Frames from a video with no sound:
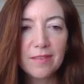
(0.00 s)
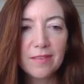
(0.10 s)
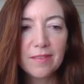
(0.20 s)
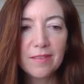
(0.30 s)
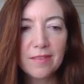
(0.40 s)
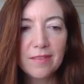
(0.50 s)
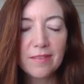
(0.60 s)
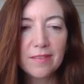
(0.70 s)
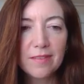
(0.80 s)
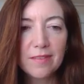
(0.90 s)

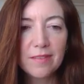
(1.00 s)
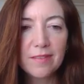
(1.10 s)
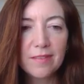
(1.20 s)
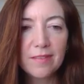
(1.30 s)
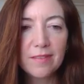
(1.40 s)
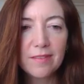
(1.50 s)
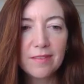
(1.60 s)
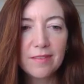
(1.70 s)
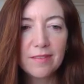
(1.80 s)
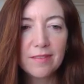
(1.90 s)

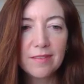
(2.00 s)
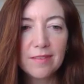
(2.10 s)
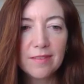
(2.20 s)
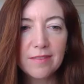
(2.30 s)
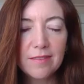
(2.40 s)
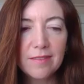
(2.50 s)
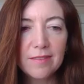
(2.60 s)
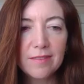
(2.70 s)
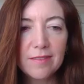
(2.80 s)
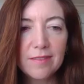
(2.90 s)

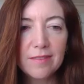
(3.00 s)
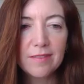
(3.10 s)
(not speaking)